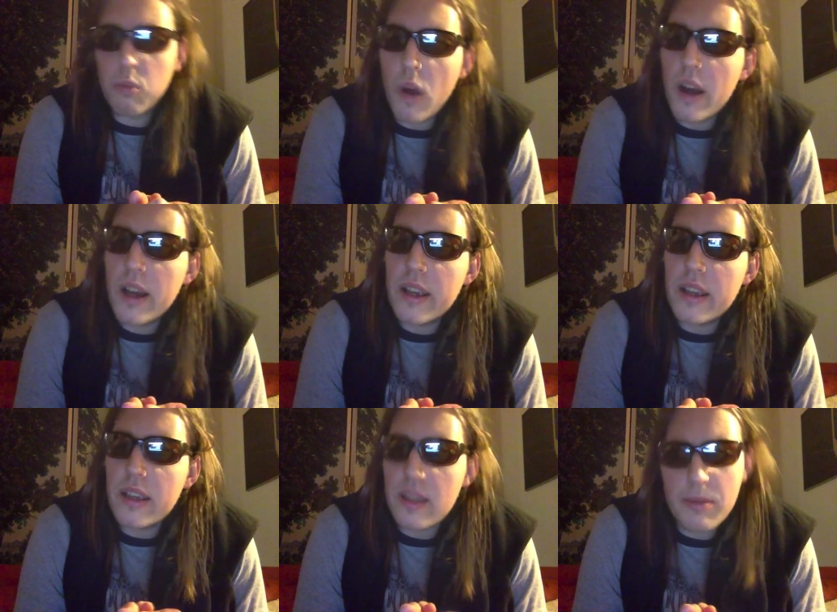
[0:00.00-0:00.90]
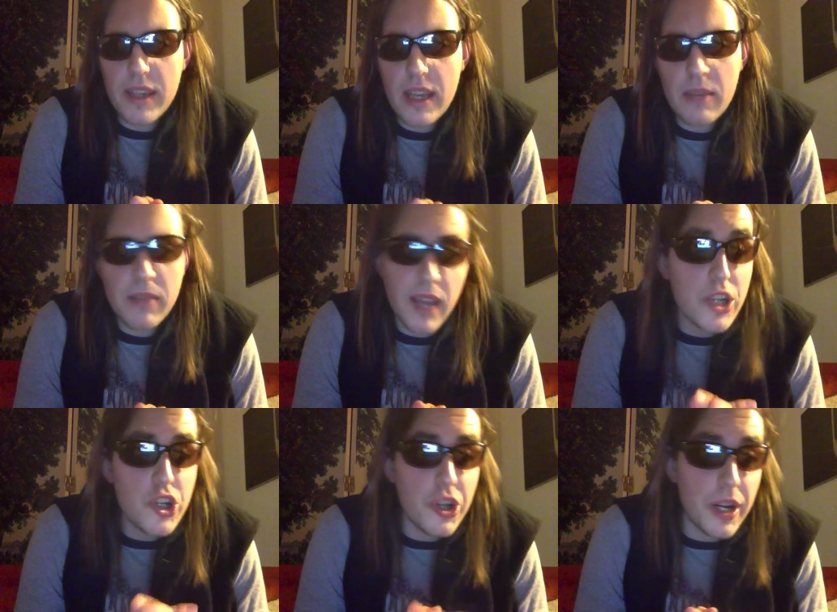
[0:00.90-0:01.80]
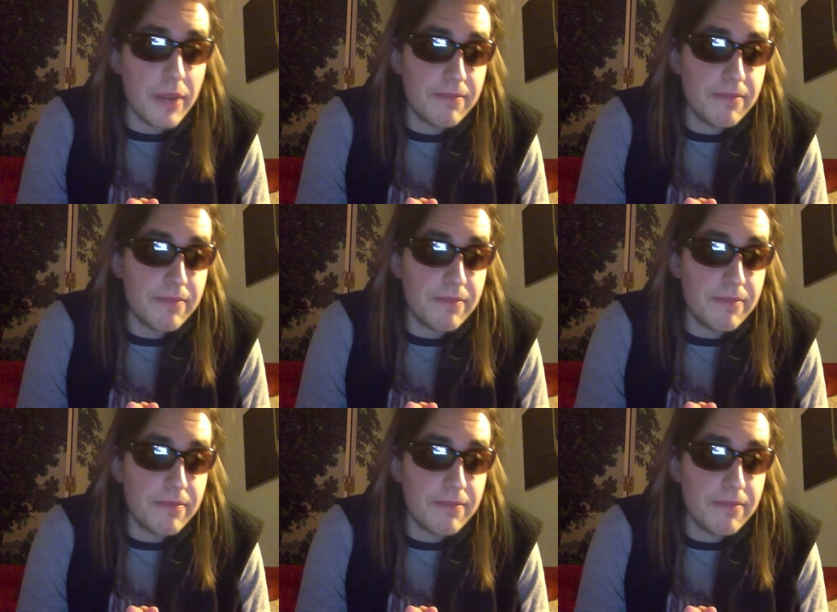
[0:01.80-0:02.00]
why he became the Ashura.